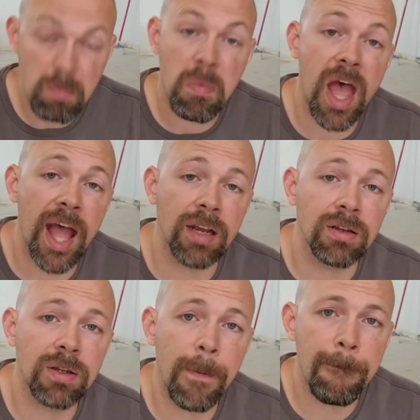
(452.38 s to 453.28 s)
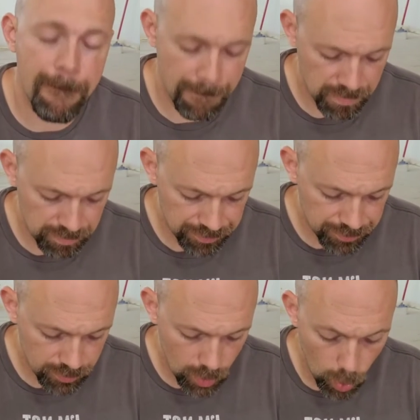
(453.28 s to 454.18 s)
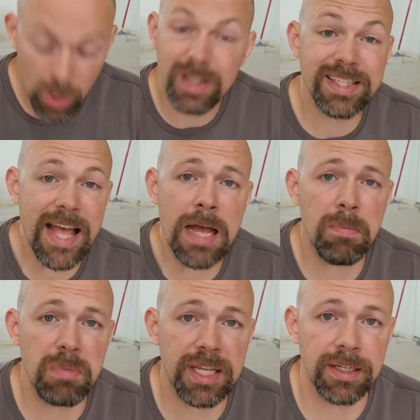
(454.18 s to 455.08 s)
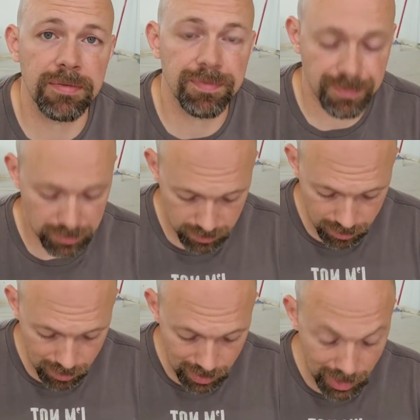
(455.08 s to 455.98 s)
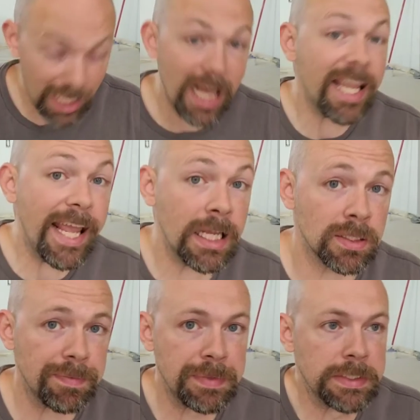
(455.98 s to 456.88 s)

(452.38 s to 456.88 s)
men. What does that mean? Again,